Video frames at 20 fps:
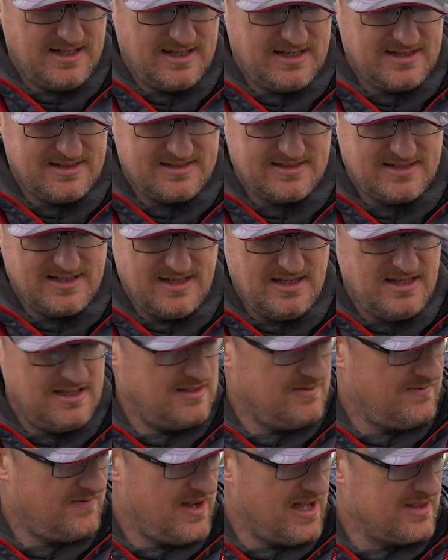is the
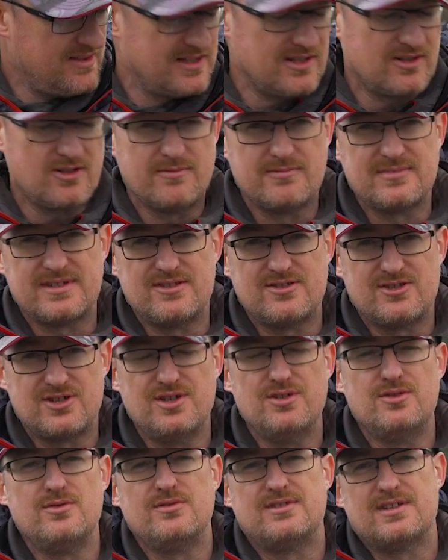fact that it comes in
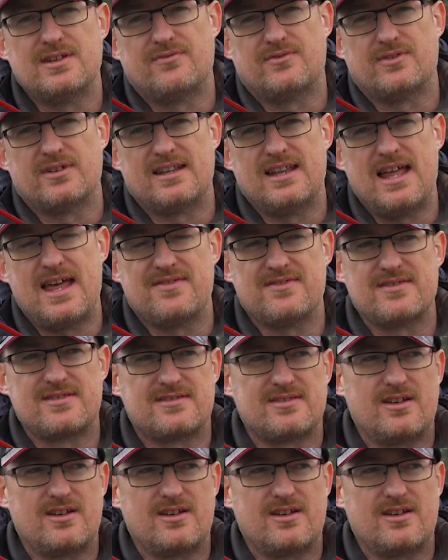2 different lengths.